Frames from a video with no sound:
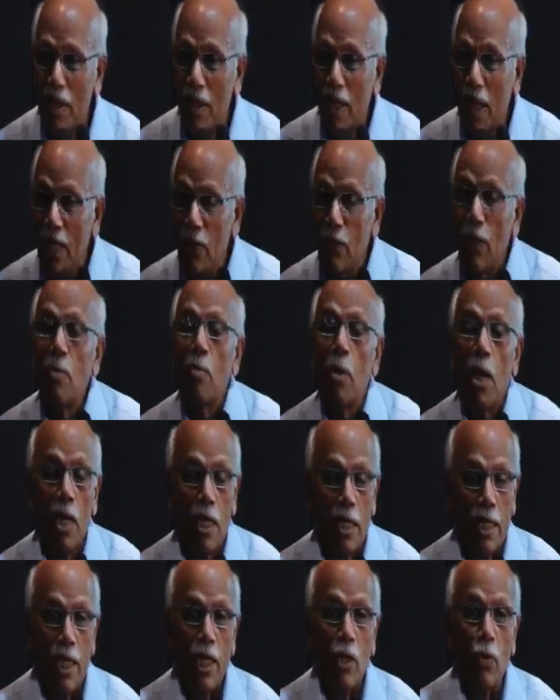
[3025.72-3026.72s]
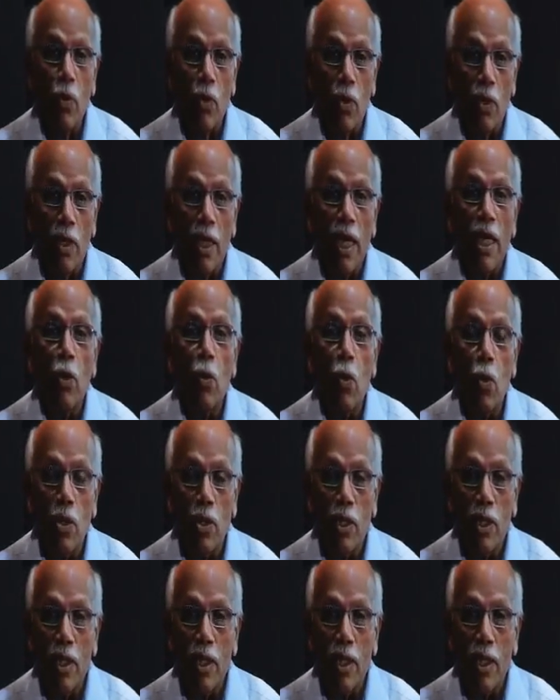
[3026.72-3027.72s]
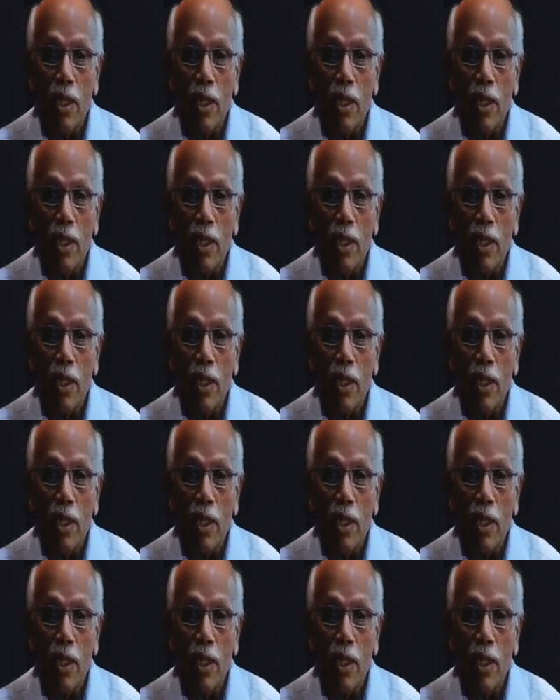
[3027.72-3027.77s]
That is why Mark Twain wrote, I quote,